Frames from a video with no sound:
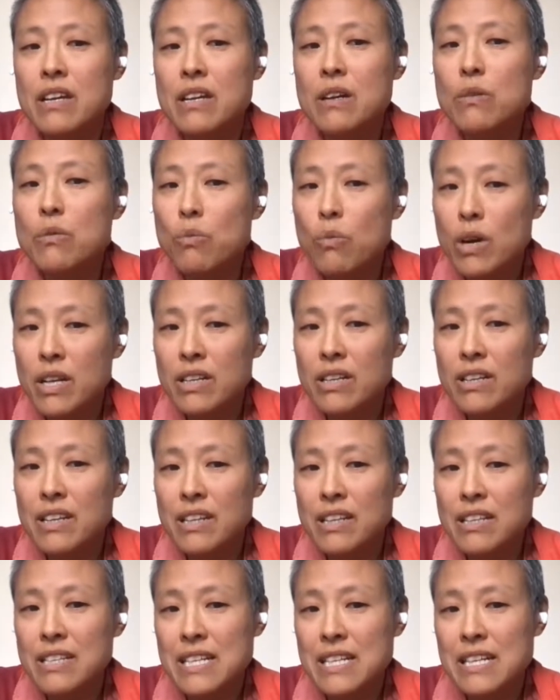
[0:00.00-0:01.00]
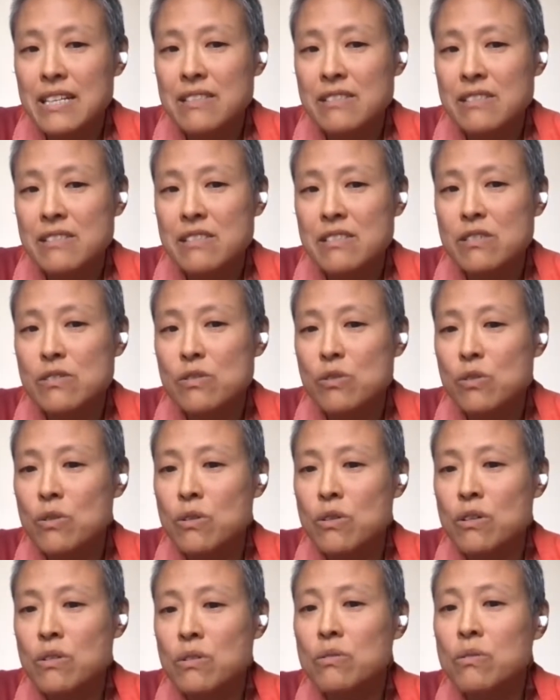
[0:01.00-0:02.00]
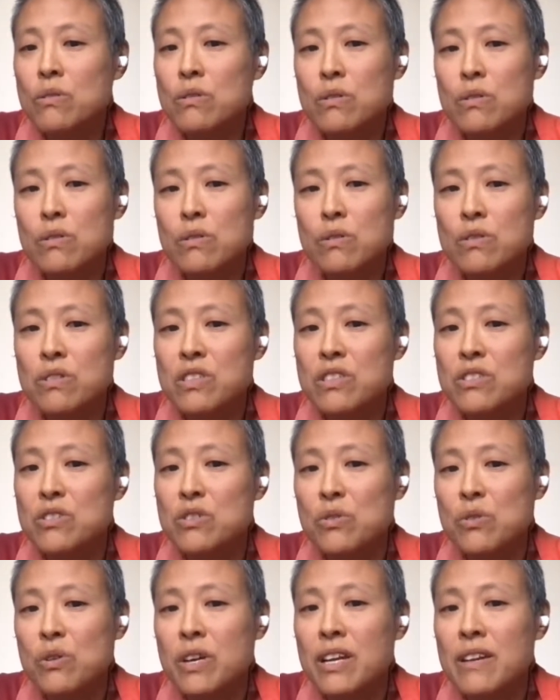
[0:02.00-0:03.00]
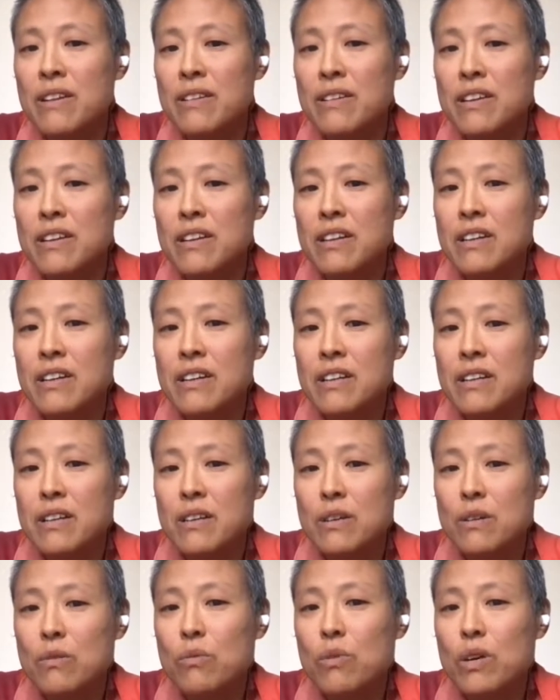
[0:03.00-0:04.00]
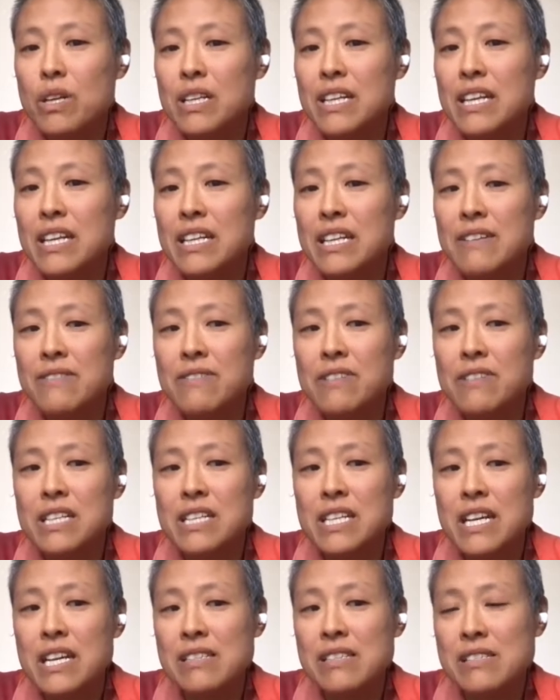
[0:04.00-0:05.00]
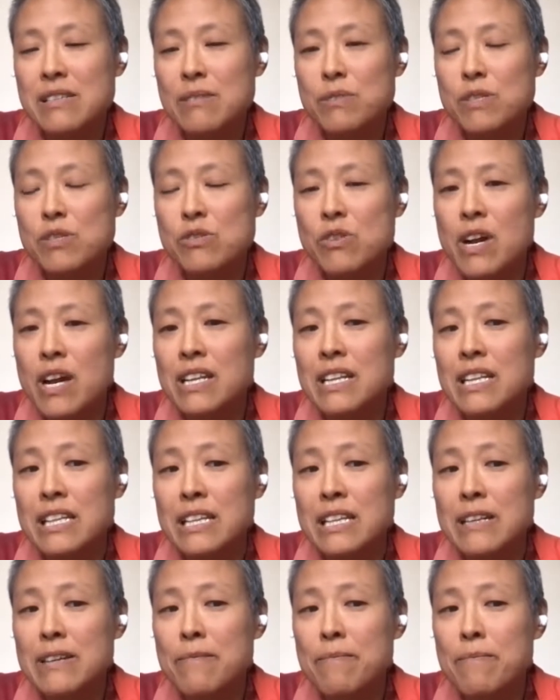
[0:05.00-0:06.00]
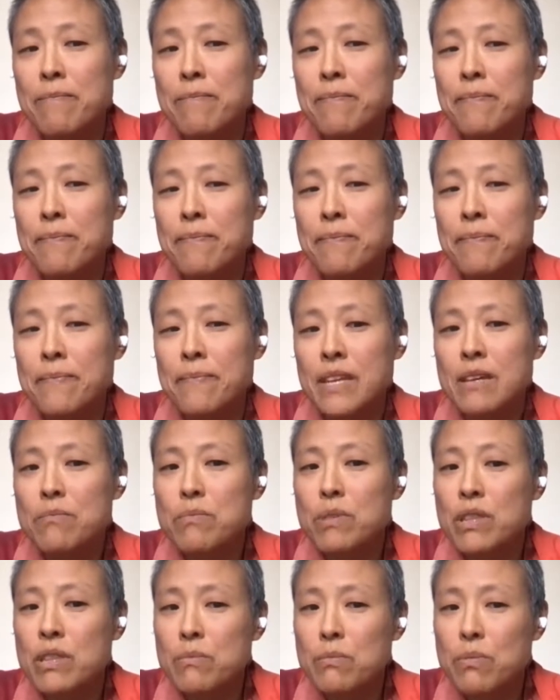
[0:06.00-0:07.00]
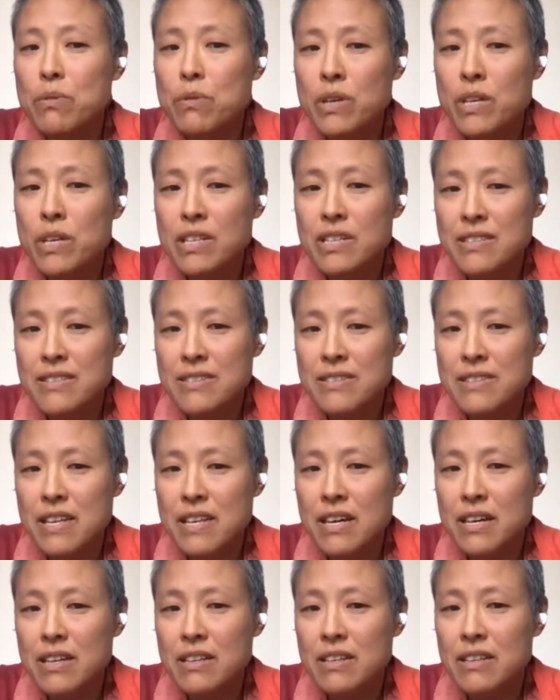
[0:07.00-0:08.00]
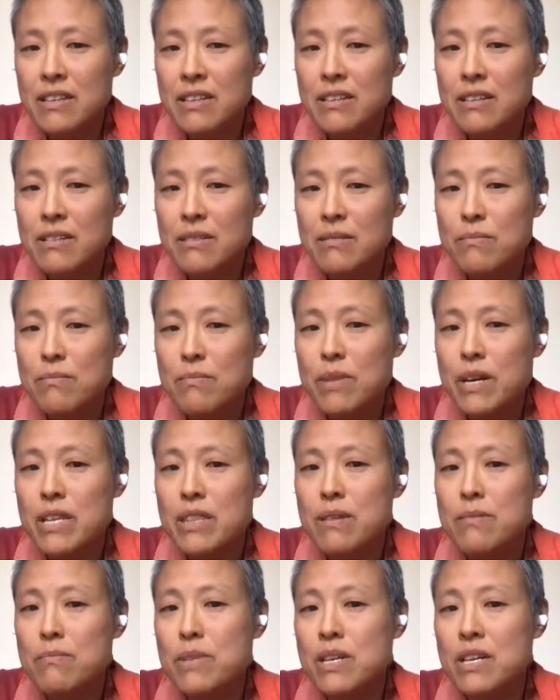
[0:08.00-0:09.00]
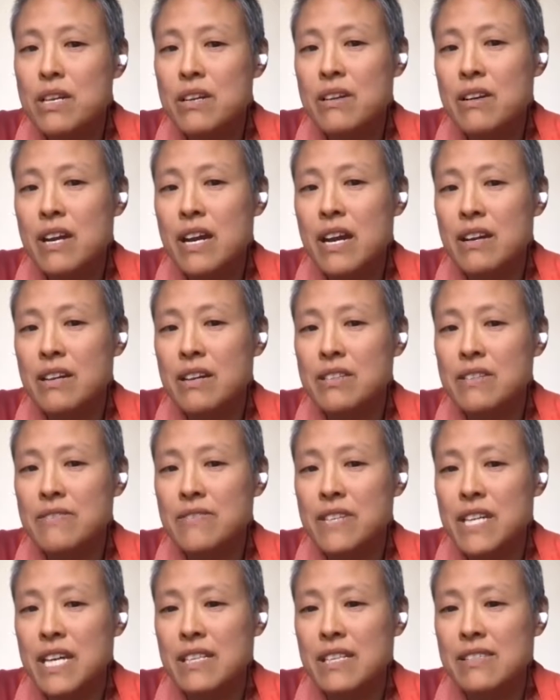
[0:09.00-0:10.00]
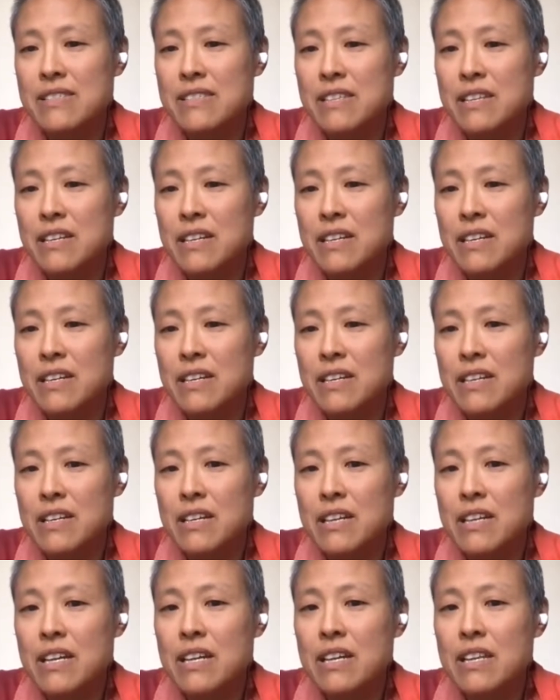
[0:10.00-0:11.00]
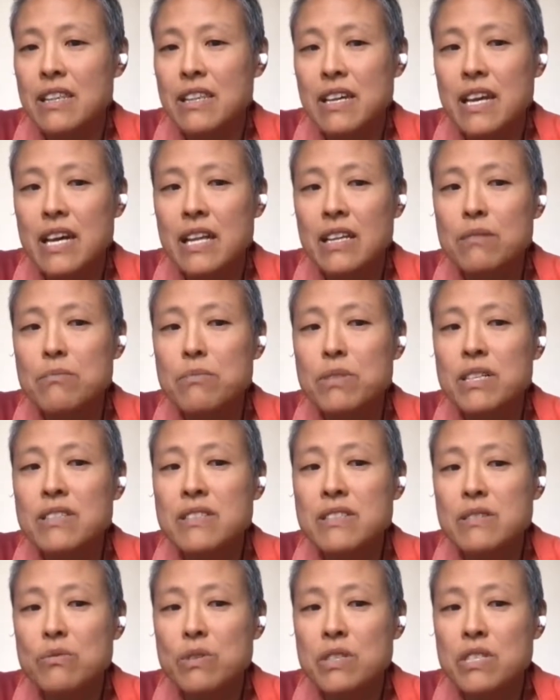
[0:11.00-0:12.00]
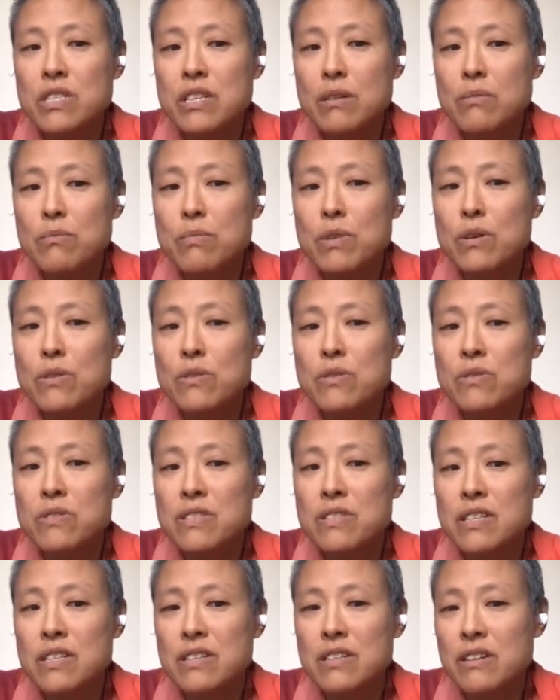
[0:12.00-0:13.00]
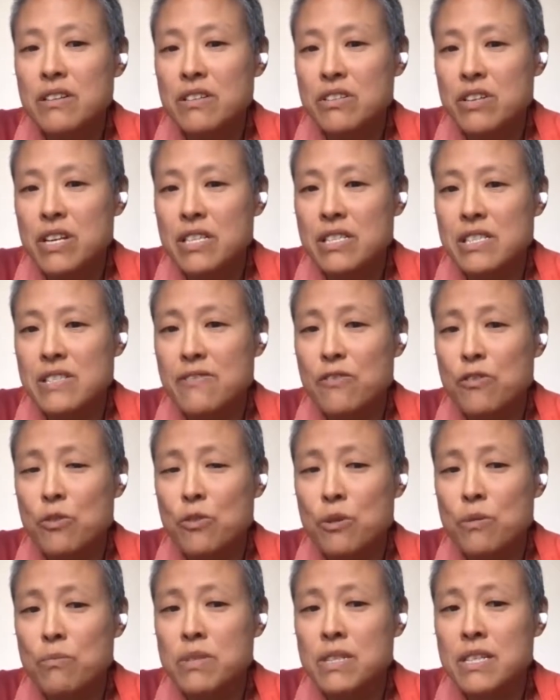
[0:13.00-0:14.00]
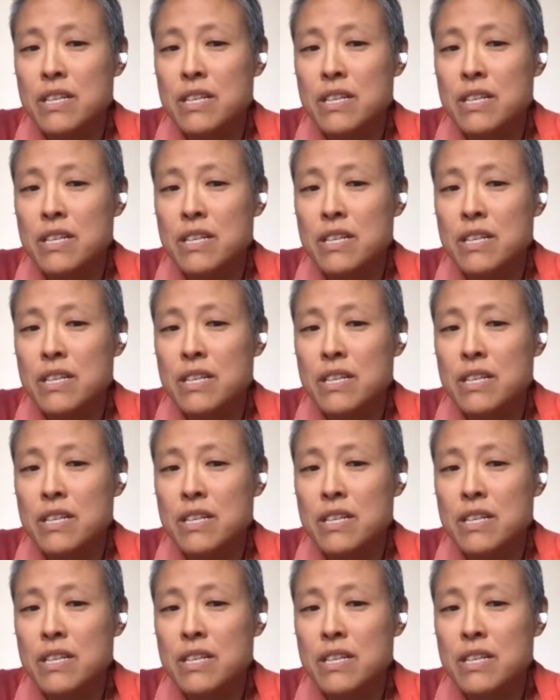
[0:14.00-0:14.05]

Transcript: One can dance to sorrow or to joy. One can even dance abstractly. But the point is that by the mere act of dancing, the elements which compose it are transformed.